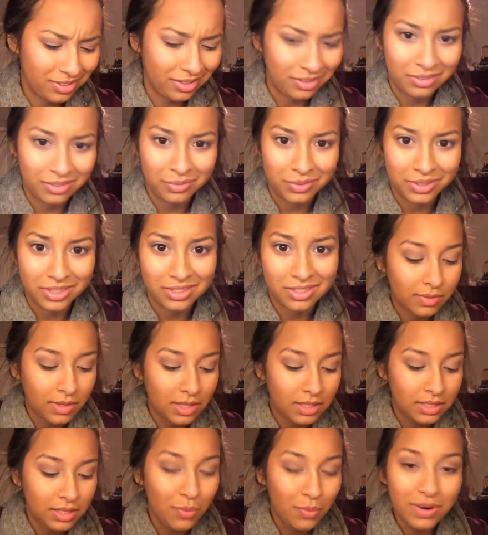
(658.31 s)
I don't know what this
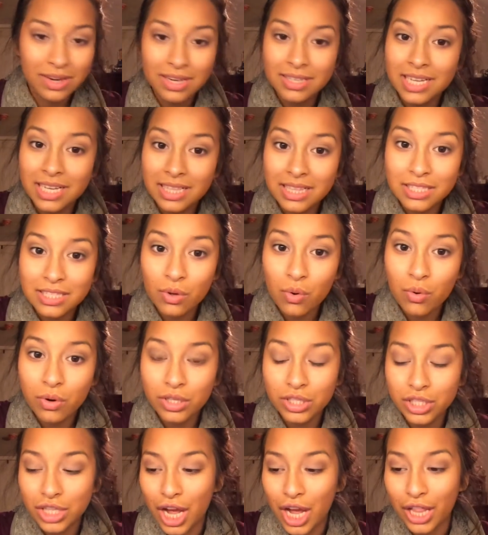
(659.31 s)
is. So we're going to take this
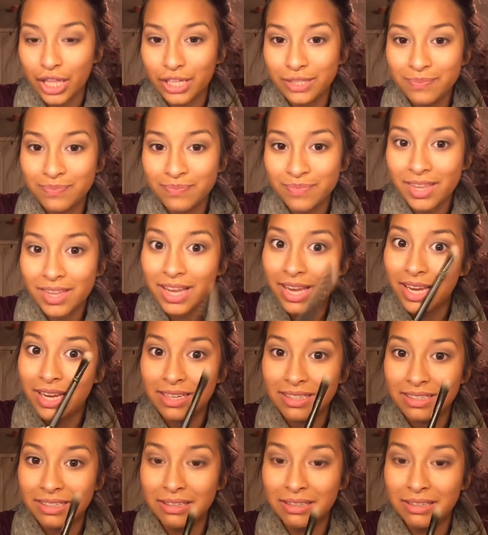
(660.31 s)
orange color and,